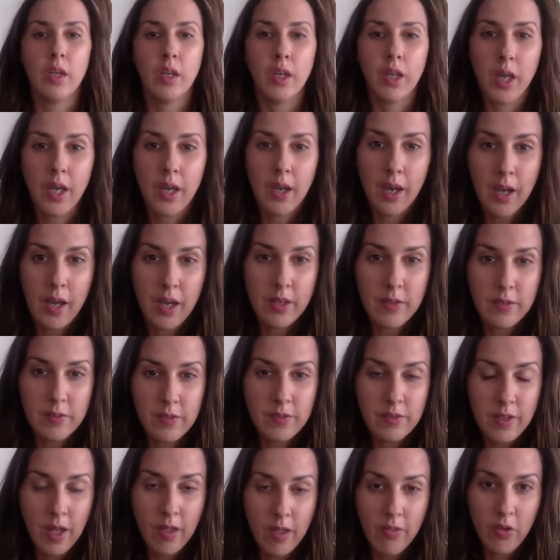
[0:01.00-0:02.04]
Hey guys,
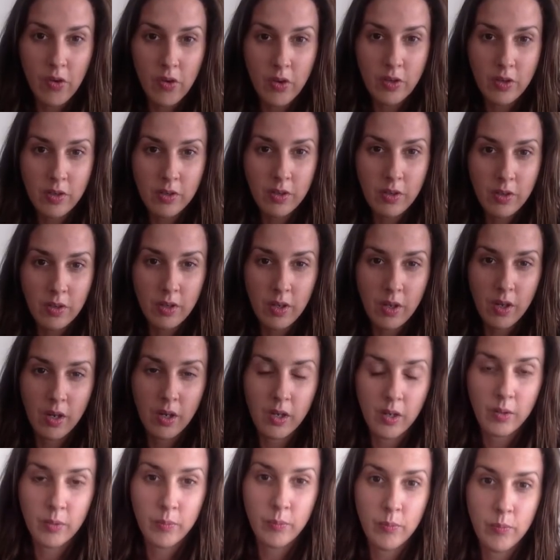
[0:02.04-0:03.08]
it's Heather.
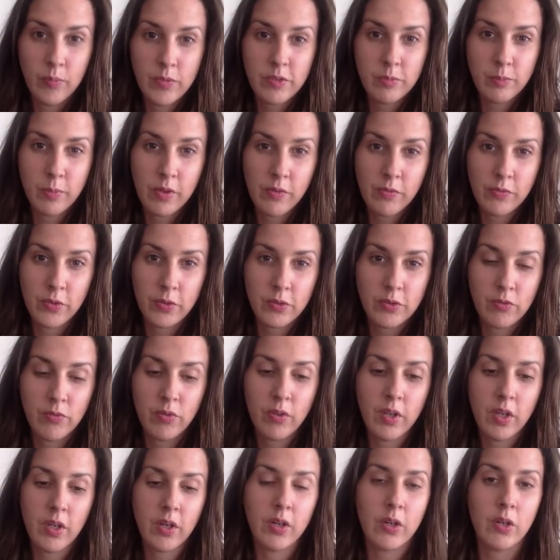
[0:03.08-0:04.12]
This is my first
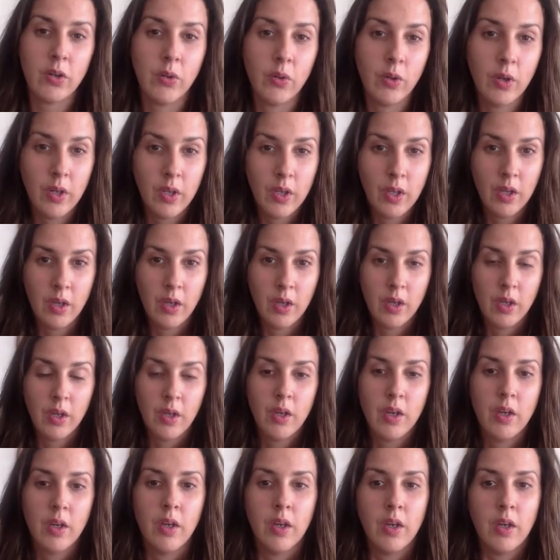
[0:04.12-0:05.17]
video
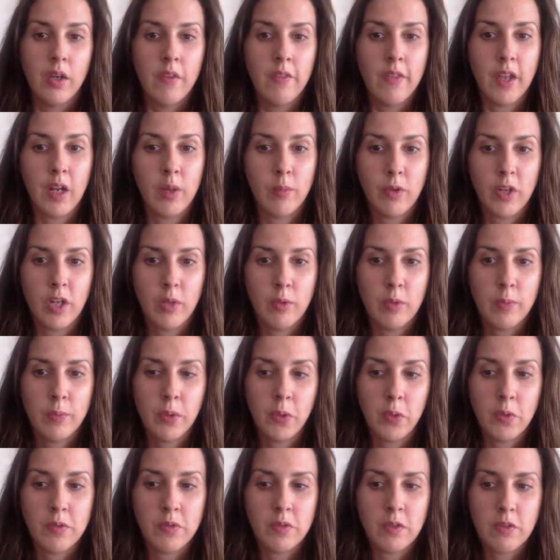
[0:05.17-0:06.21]
that I'm going to be
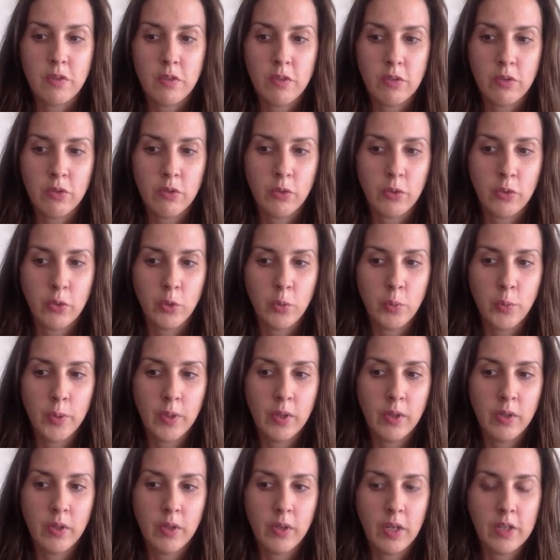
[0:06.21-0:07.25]
posting to the group.
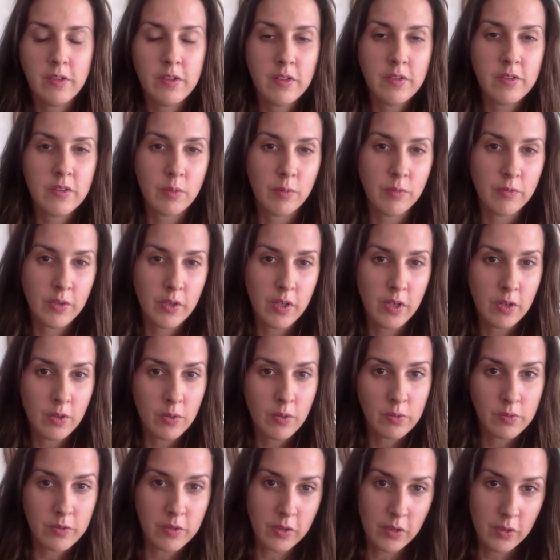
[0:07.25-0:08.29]
I did some
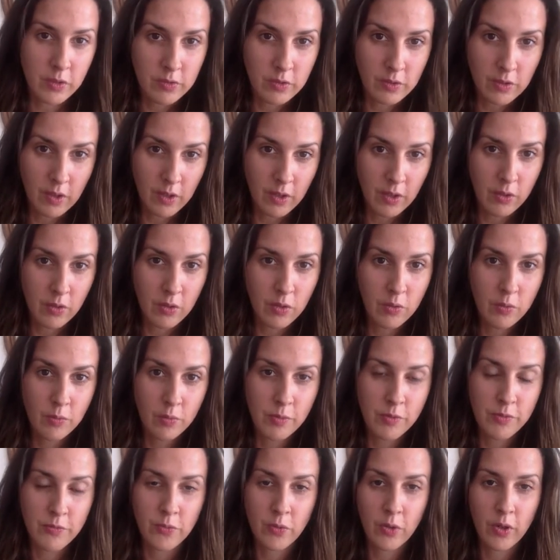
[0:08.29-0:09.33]
videos years ago
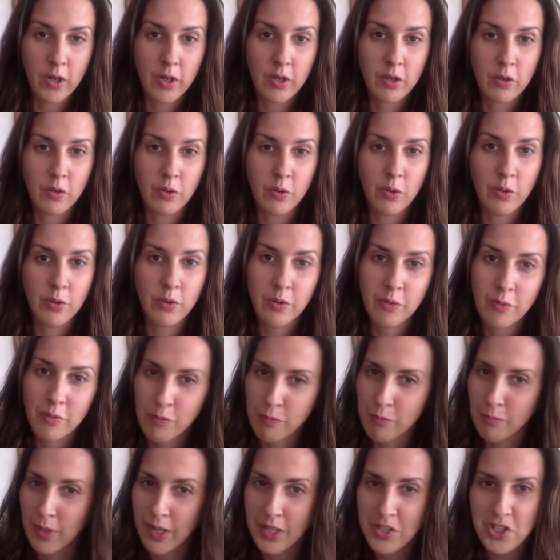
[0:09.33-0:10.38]
before I knew
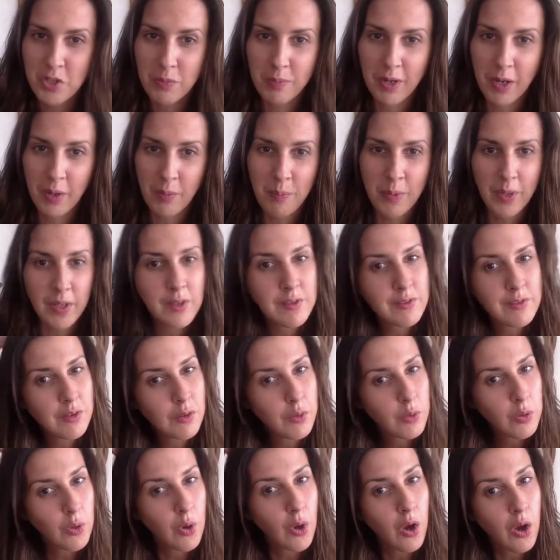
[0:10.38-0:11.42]
much about Benzo
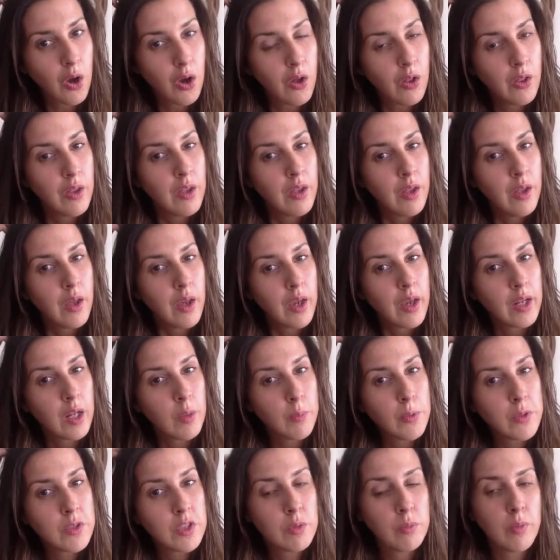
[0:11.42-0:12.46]
at all, and I
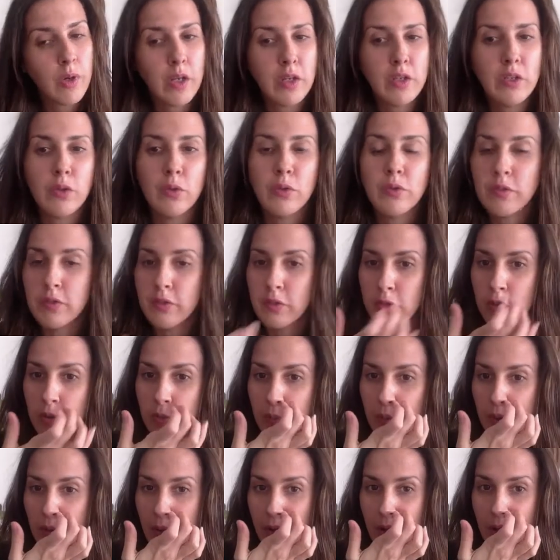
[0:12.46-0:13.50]
put them on YouTube,
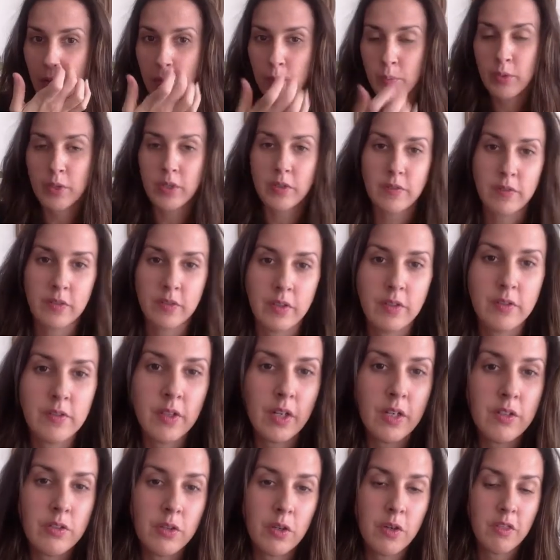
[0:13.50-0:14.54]
but since I
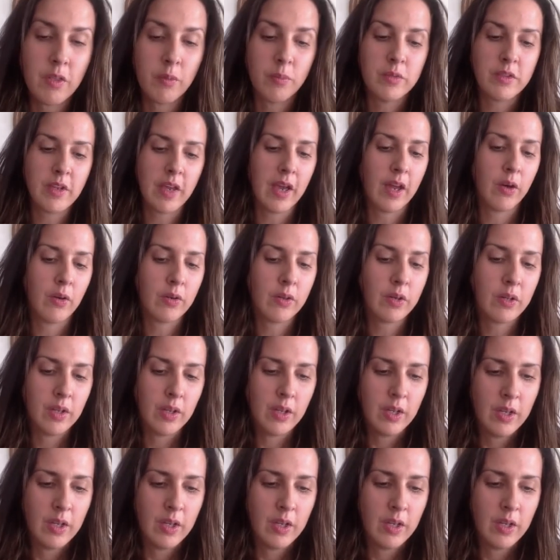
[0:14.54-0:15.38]
took them down